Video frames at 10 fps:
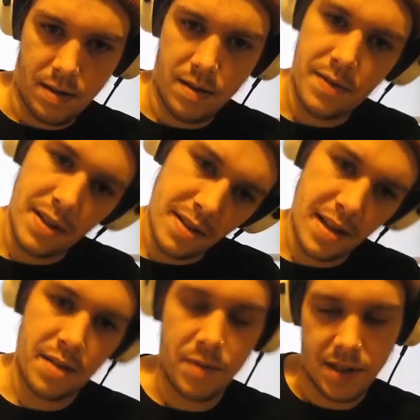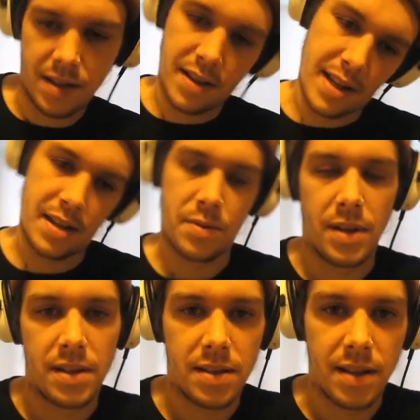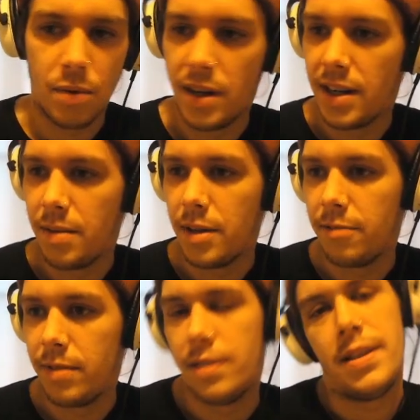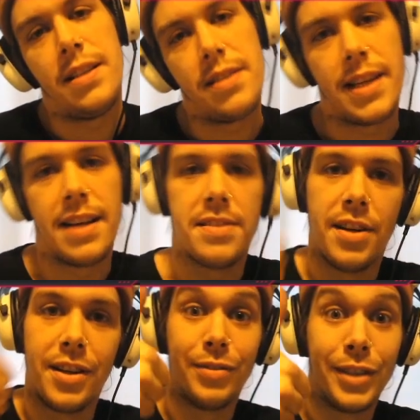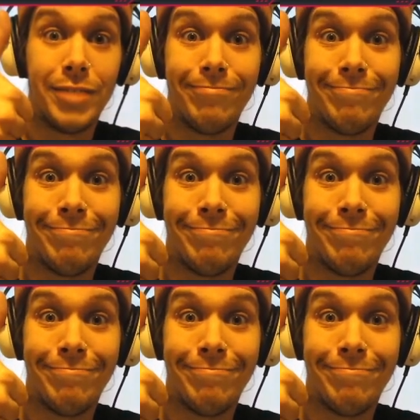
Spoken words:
Oh, if they sack and return the cat twice, they've won anyway. That's the cat cycle for you.